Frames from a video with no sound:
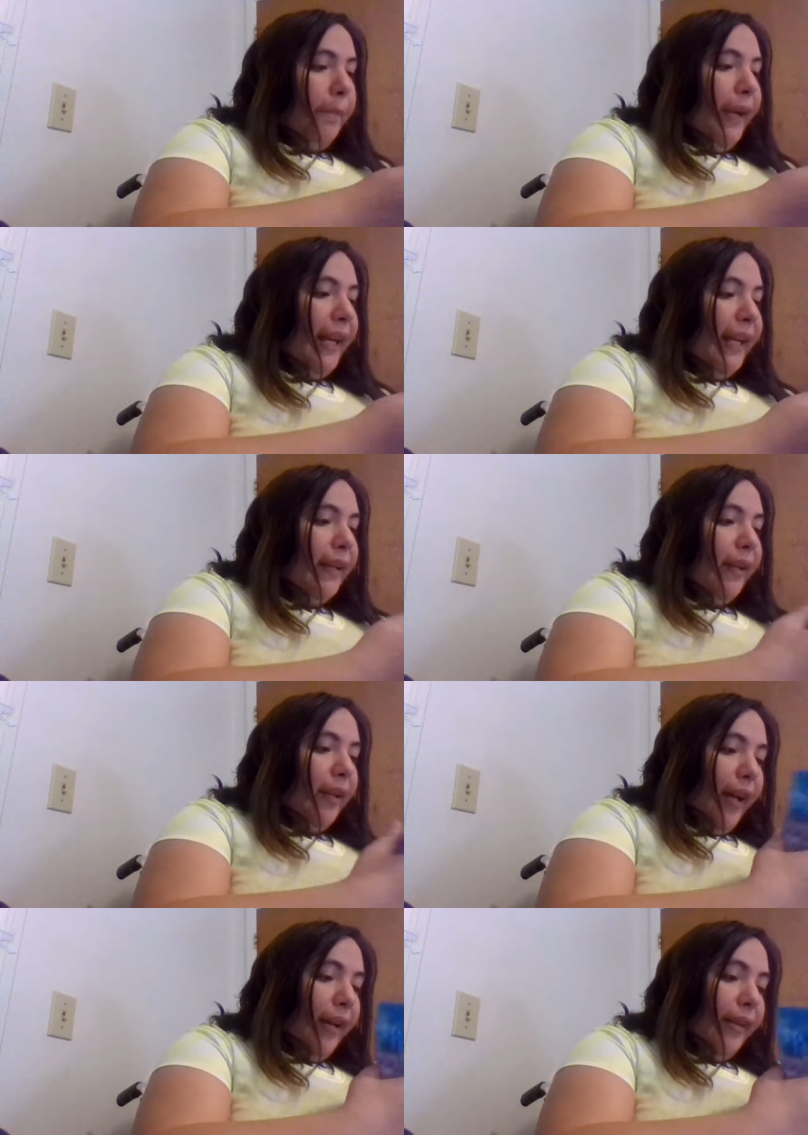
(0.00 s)
But
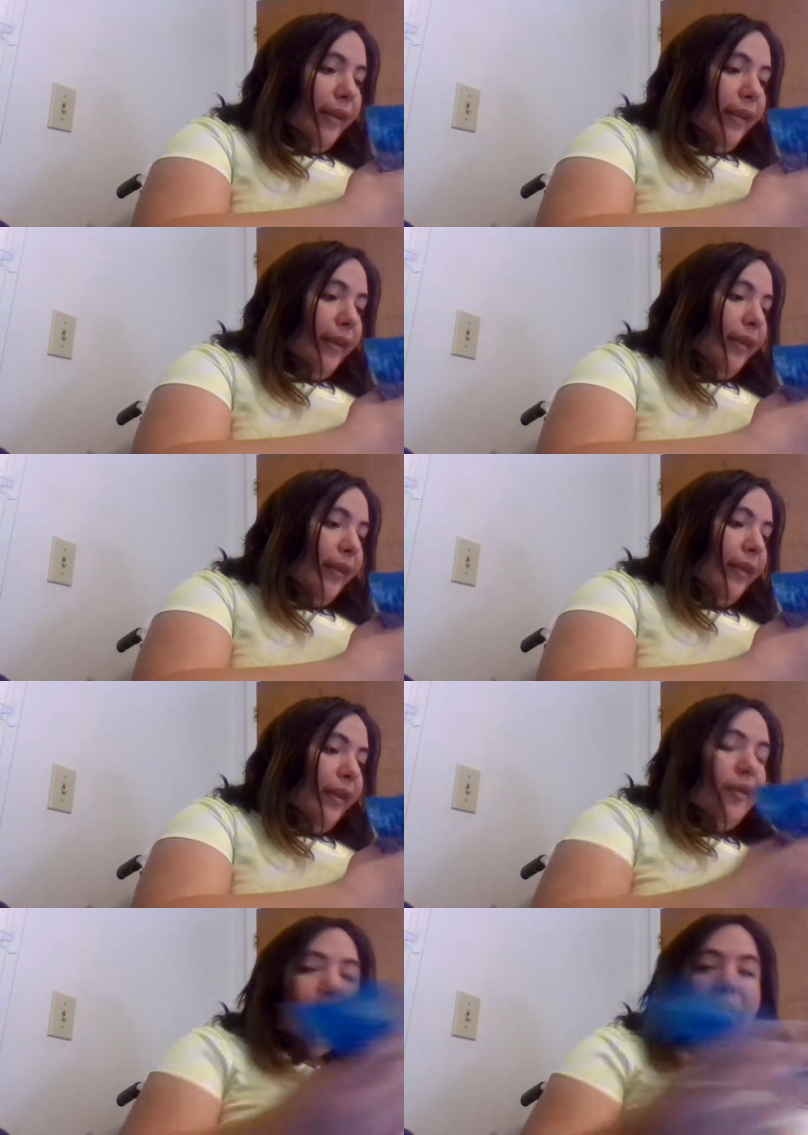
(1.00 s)
guys, it says that
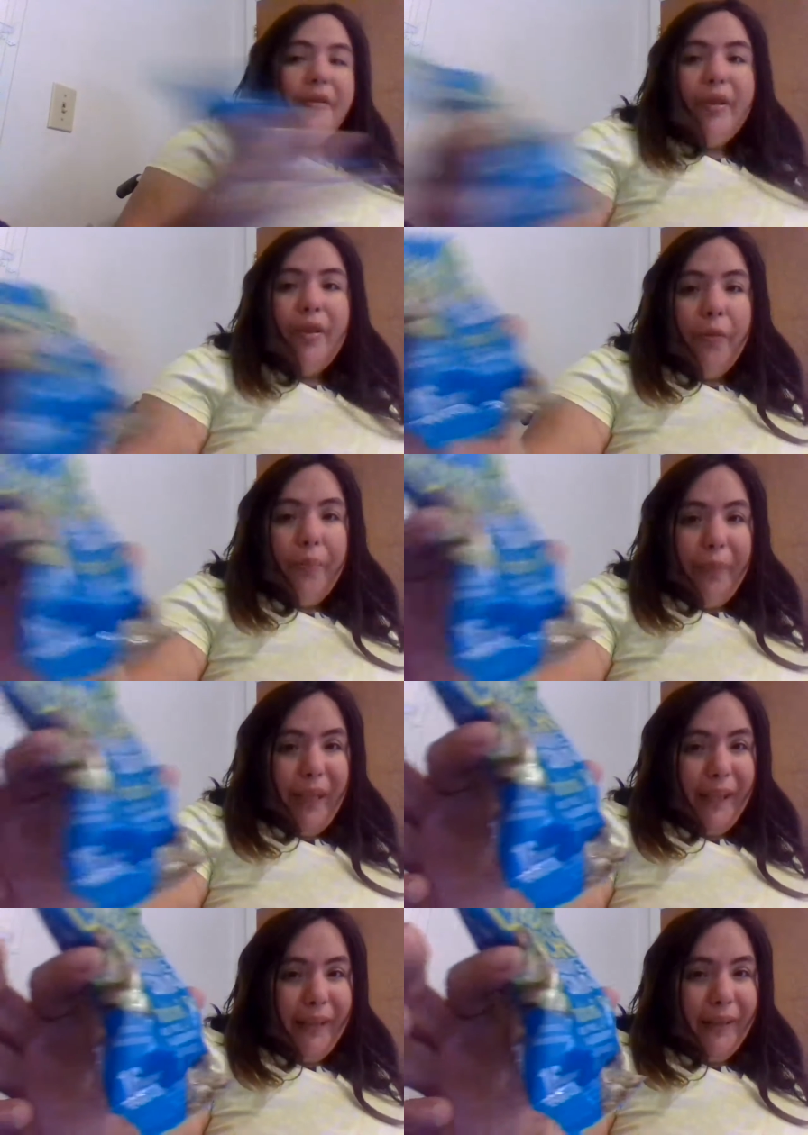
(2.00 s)
it's toasted whole
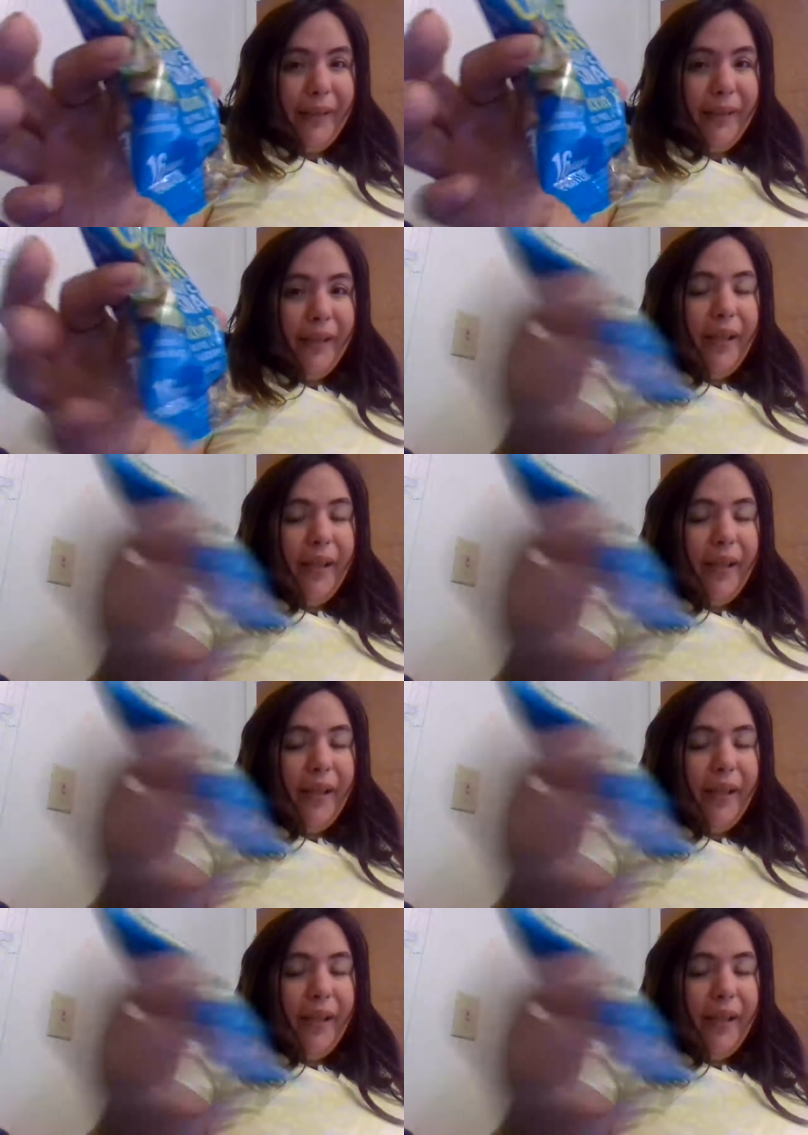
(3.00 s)
beans.